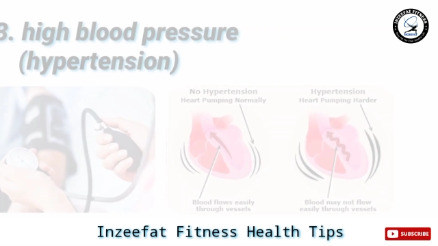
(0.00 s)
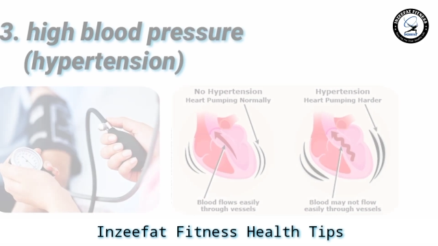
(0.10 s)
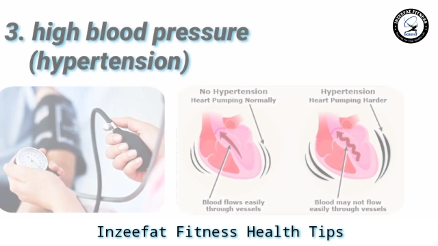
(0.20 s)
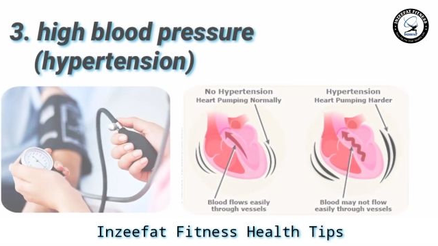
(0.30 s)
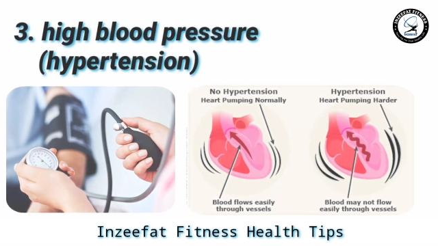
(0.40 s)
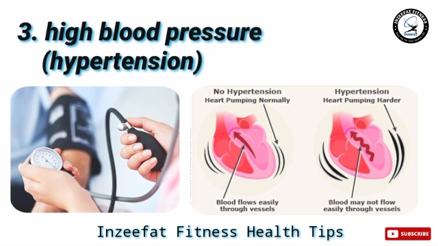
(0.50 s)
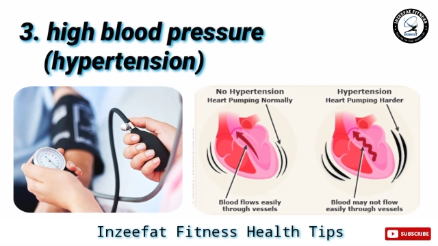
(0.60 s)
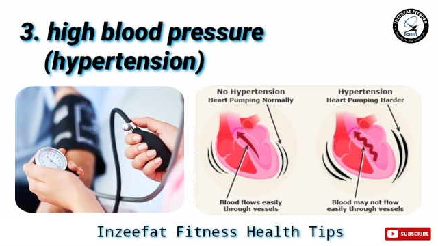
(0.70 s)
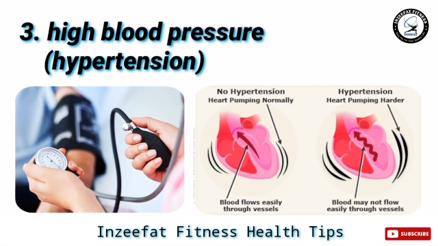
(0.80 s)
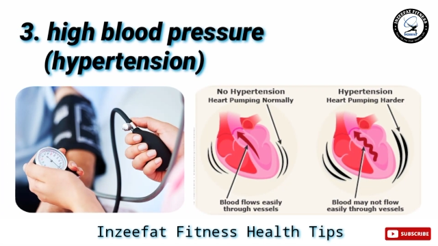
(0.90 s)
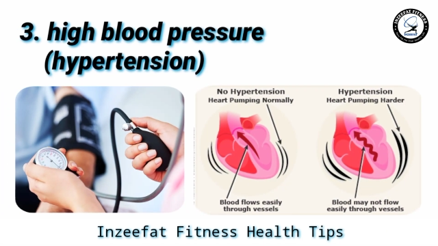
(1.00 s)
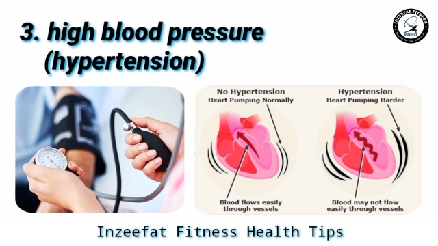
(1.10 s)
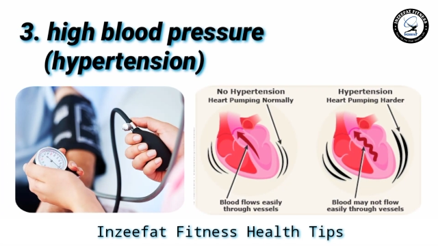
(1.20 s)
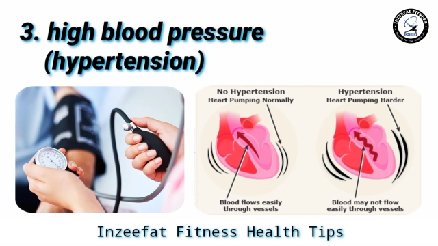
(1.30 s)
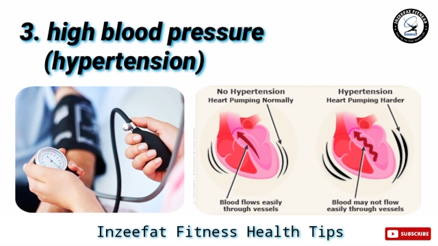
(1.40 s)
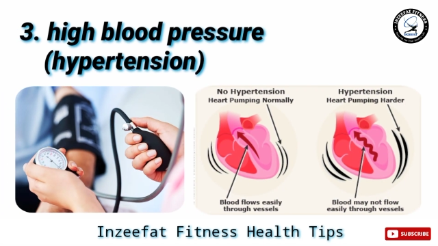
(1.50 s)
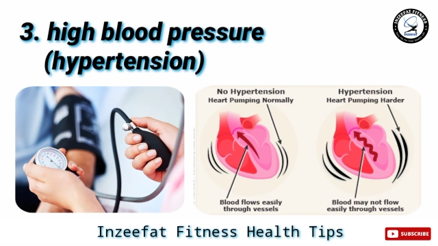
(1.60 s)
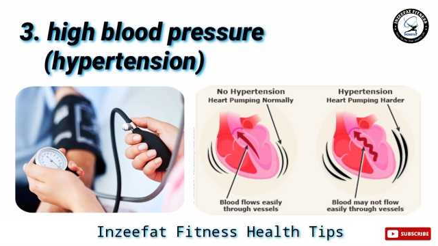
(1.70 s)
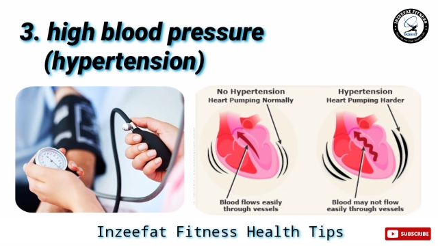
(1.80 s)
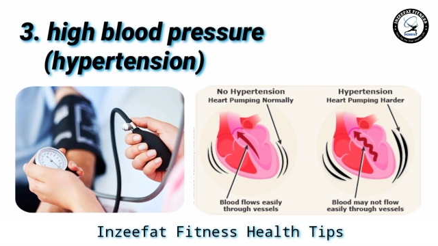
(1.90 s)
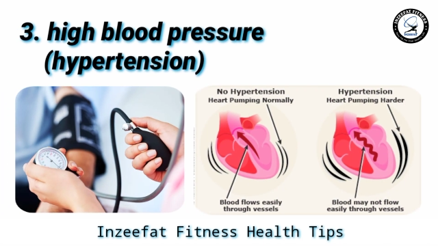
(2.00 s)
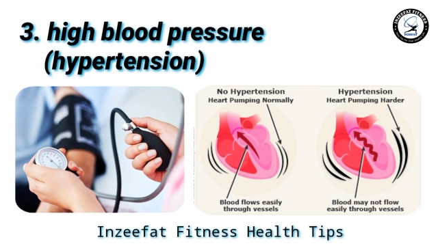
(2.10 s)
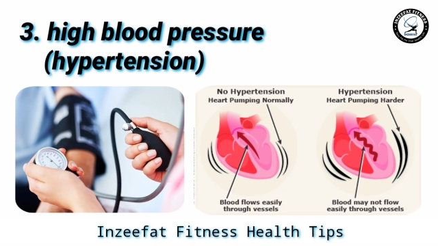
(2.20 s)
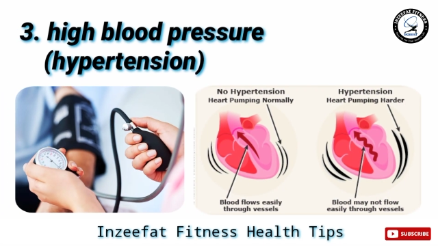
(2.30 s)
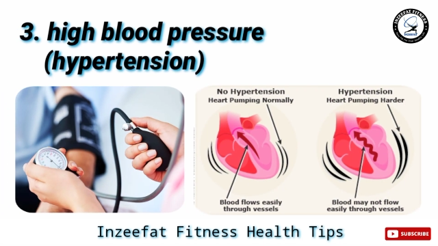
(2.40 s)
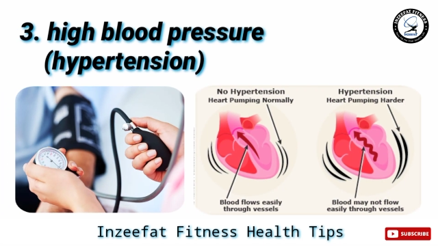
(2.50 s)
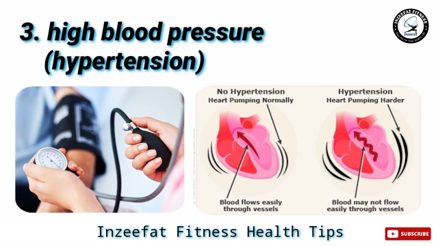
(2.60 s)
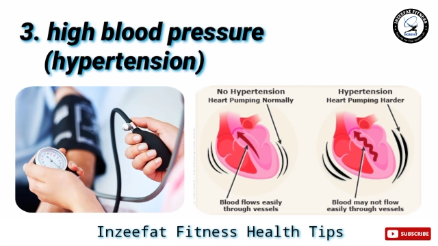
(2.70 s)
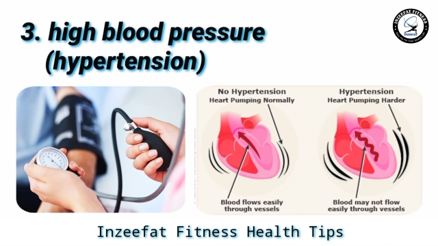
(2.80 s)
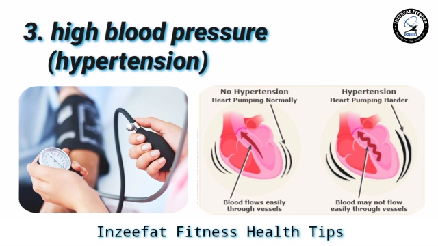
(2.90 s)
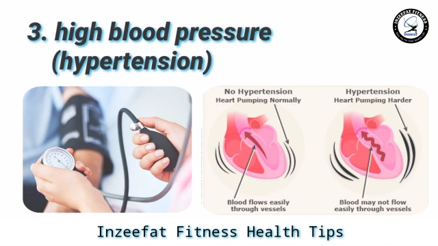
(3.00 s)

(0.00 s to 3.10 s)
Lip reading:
Nobody's mouth can be seen.